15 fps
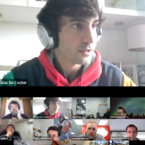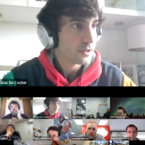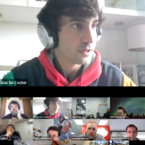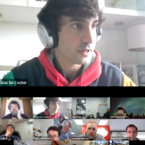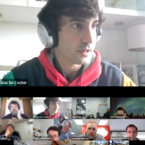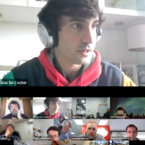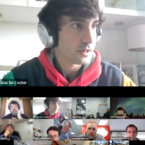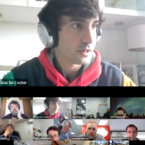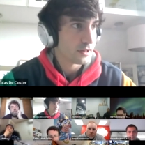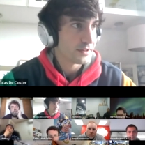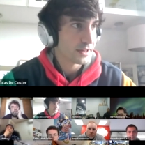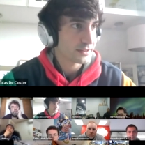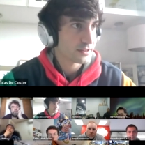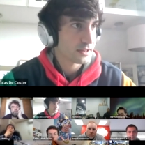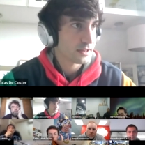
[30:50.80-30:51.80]

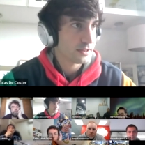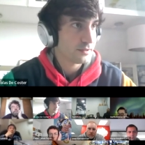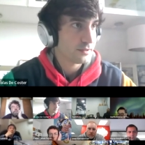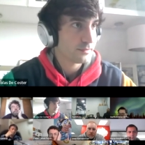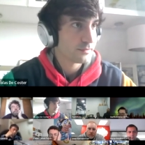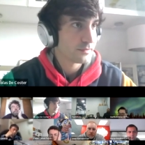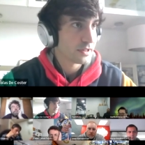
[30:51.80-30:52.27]
Next slide.